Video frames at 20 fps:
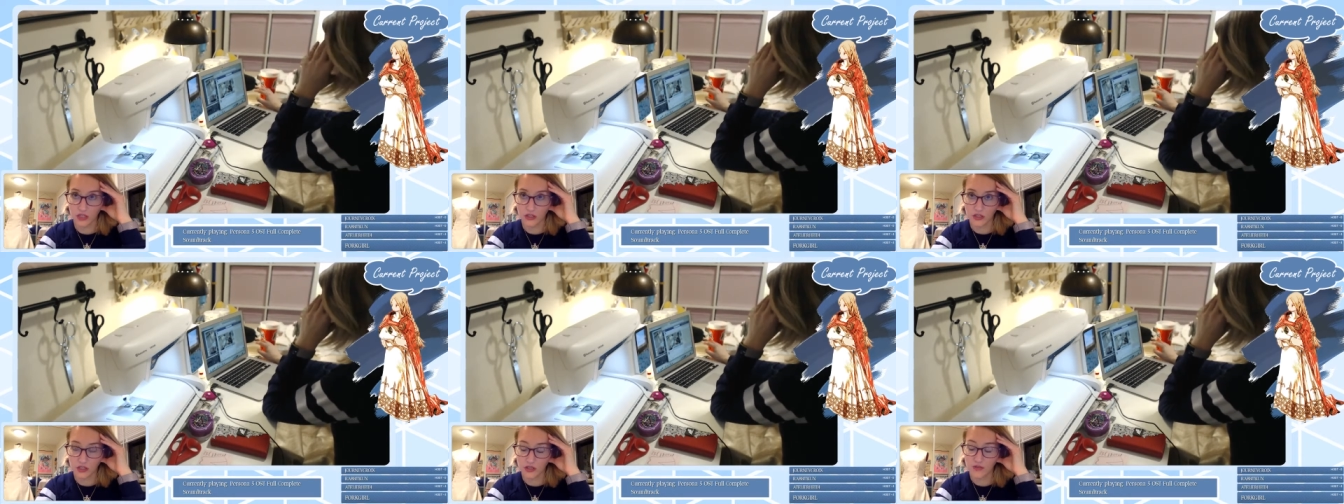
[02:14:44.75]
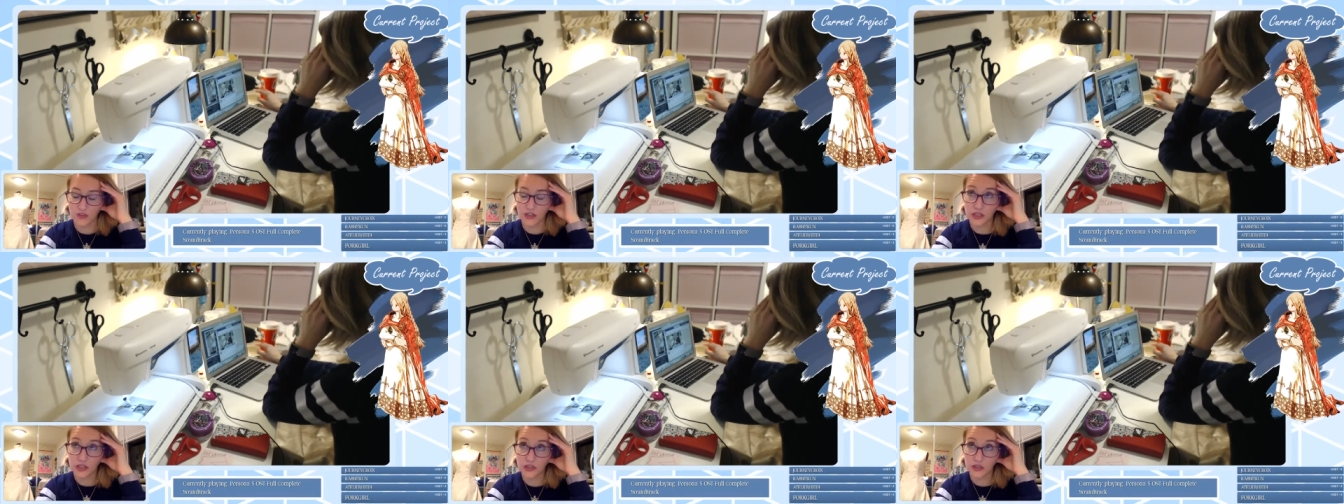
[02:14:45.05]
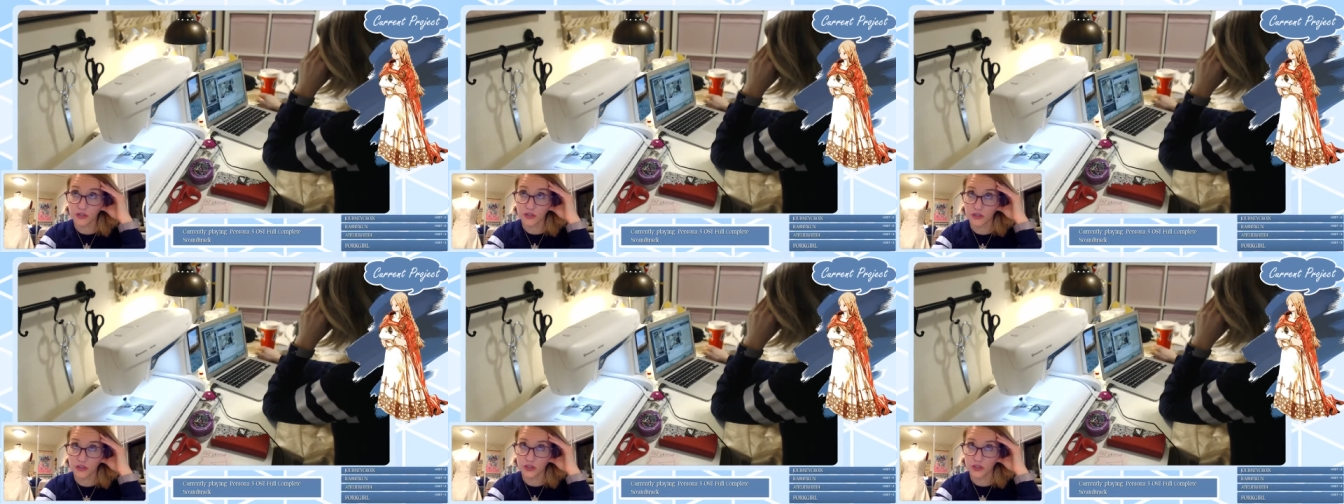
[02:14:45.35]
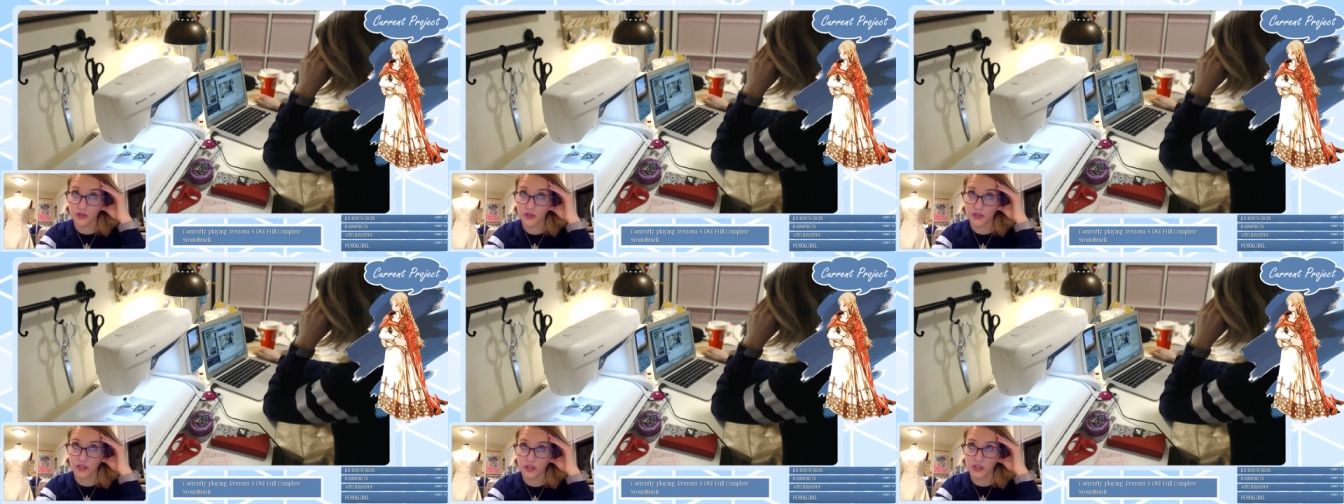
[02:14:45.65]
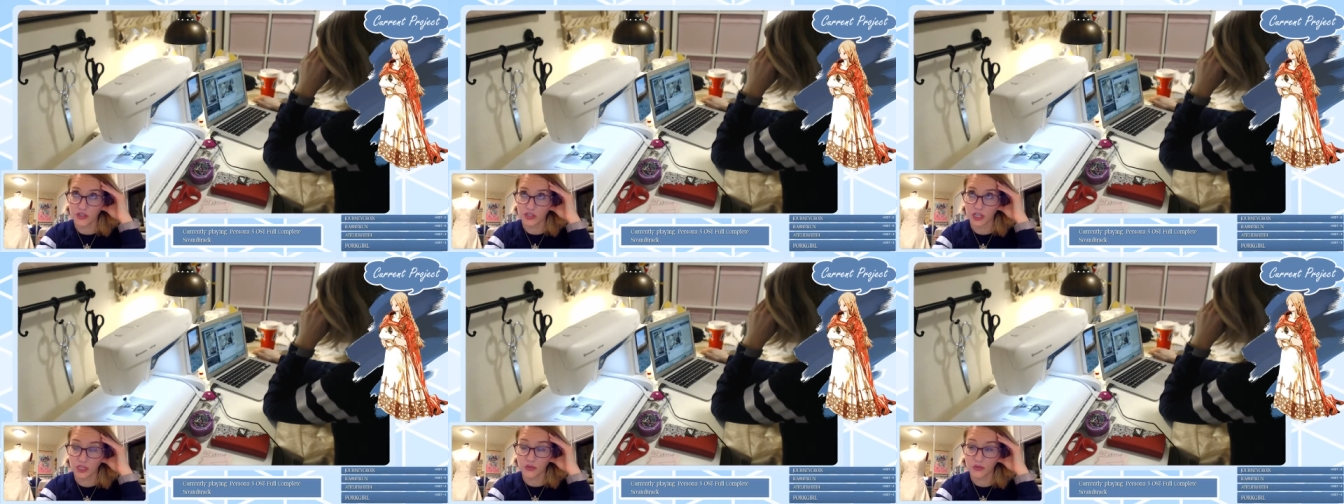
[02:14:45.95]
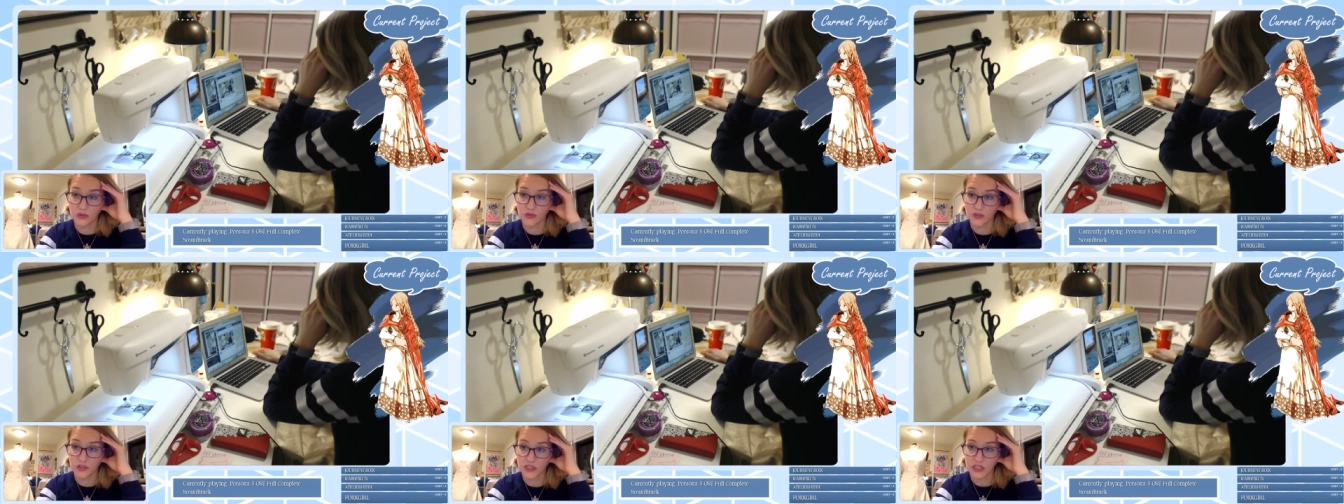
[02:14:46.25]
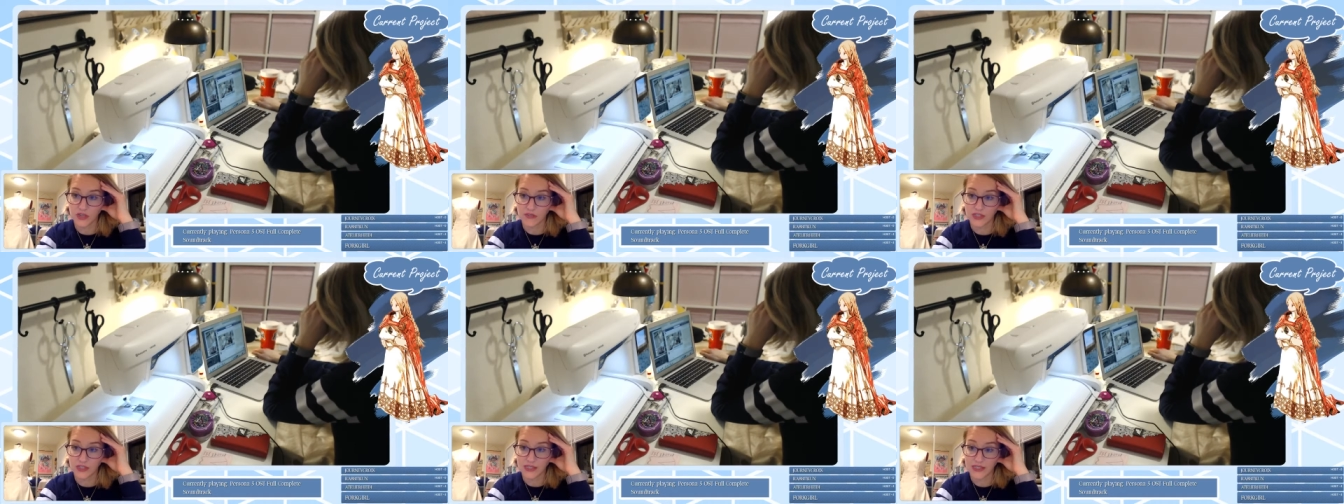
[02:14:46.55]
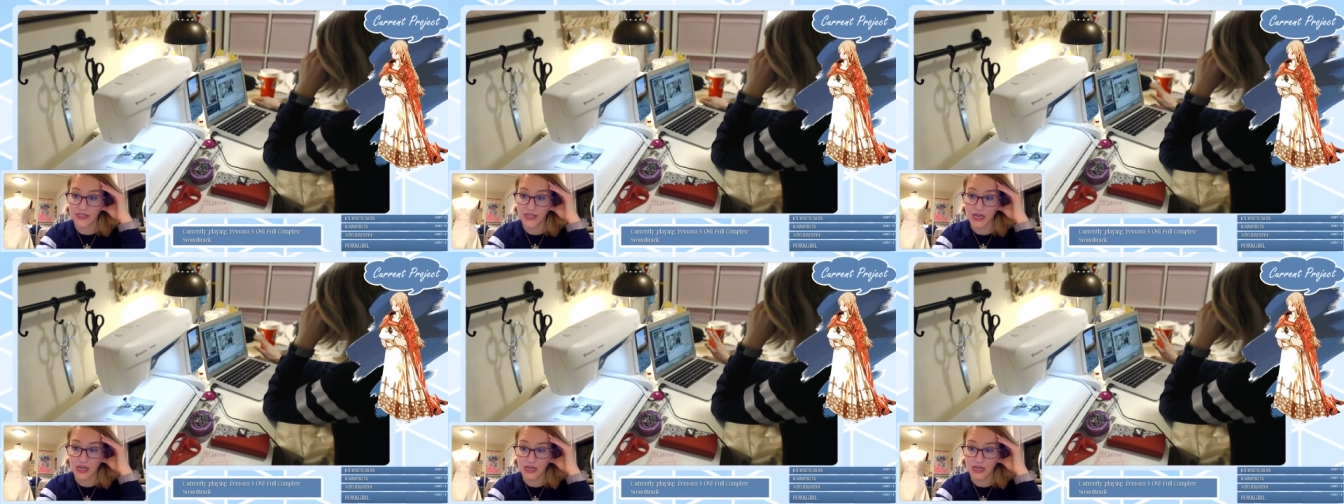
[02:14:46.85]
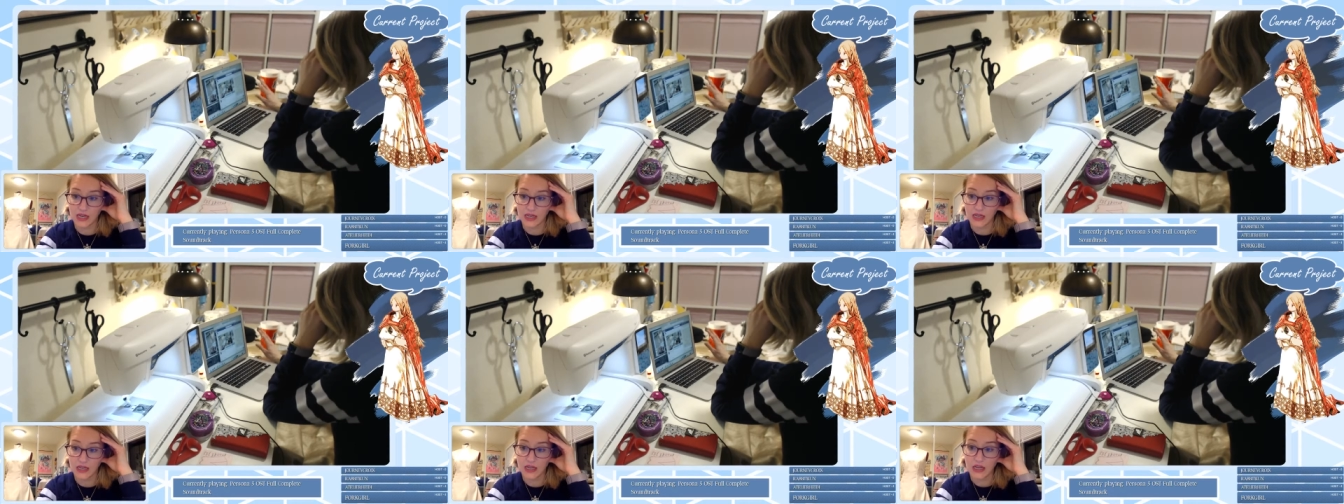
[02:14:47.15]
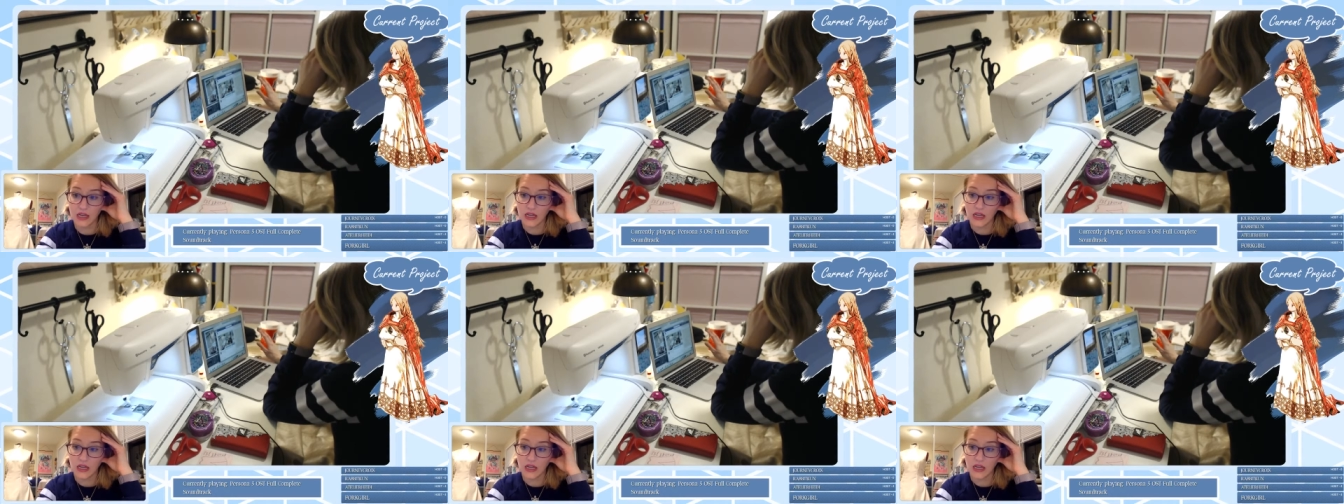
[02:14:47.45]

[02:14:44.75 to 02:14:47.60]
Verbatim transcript: The features are are scheduled for seven to nine,